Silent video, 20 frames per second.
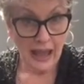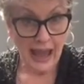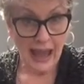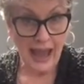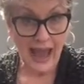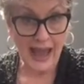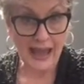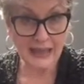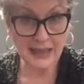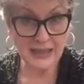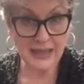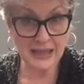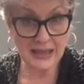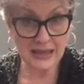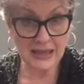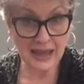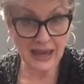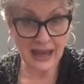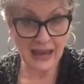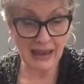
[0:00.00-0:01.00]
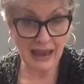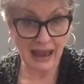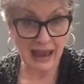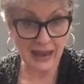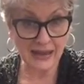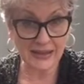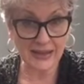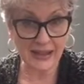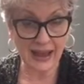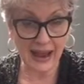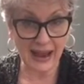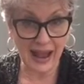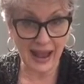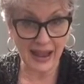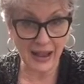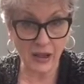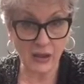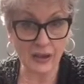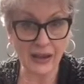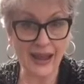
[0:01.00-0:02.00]
Hand to the knee, hand to that
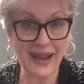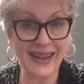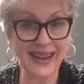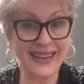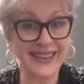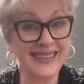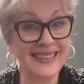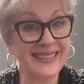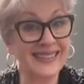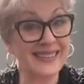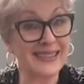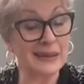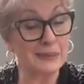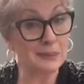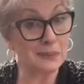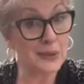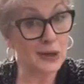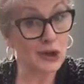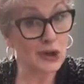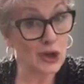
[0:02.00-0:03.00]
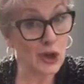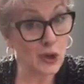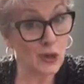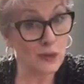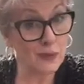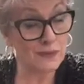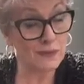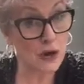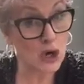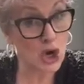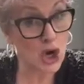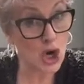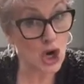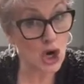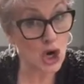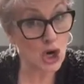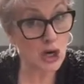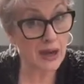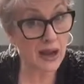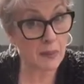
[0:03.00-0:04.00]
ankle, and come on
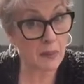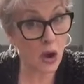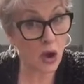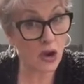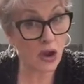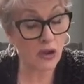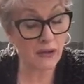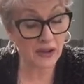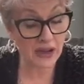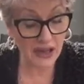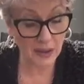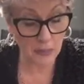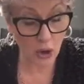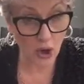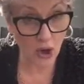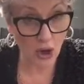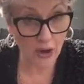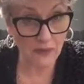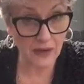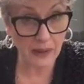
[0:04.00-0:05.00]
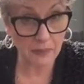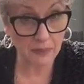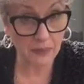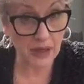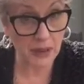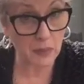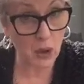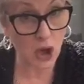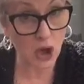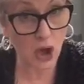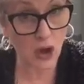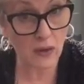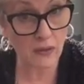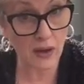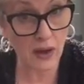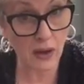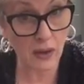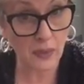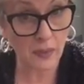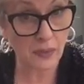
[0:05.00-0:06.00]
over, come on over, come on over, come on
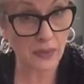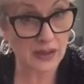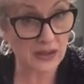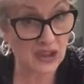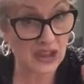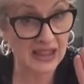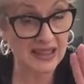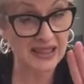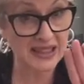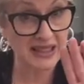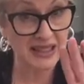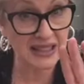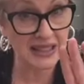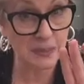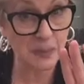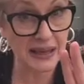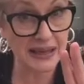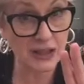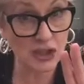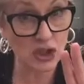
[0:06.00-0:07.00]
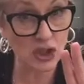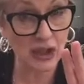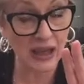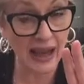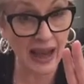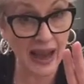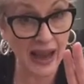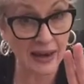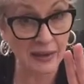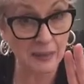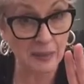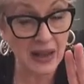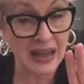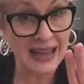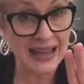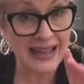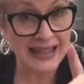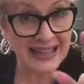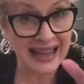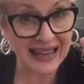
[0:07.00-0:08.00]
over, just as best you can.
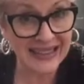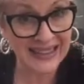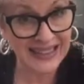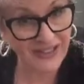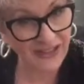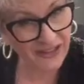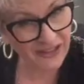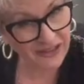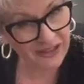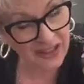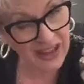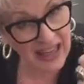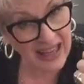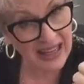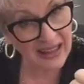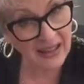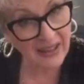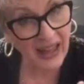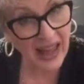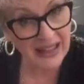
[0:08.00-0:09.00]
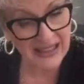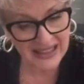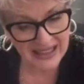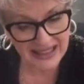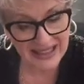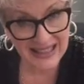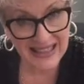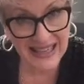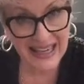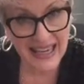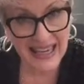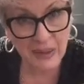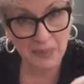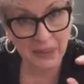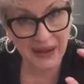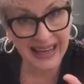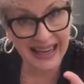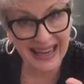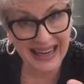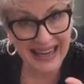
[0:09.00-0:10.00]
Now feel that
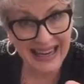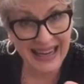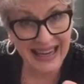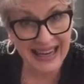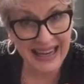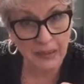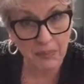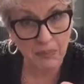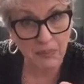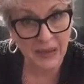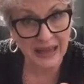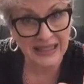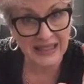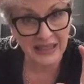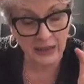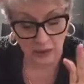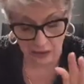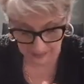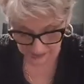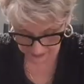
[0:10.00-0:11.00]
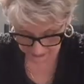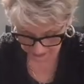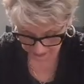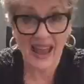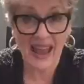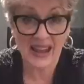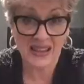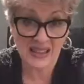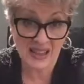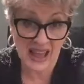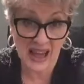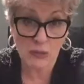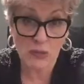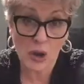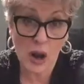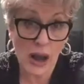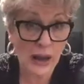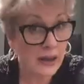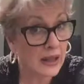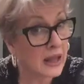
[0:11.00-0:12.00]
deep inner muscle. How's that
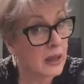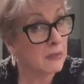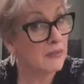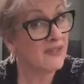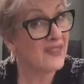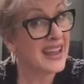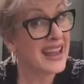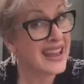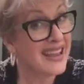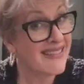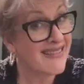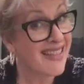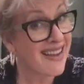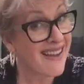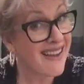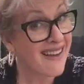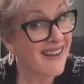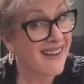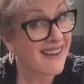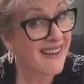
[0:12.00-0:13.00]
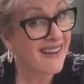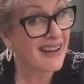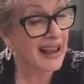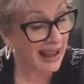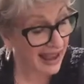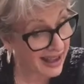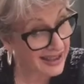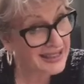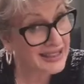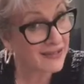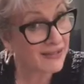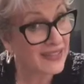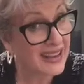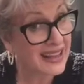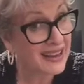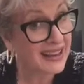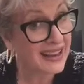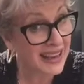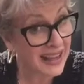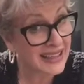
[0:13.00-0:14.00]
right hip feeling? How's it
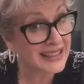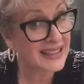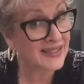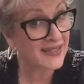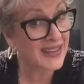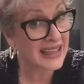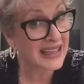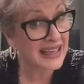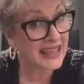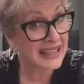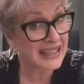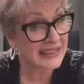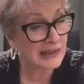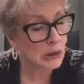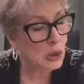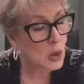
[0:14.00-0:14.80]
feeling? How's it feeling?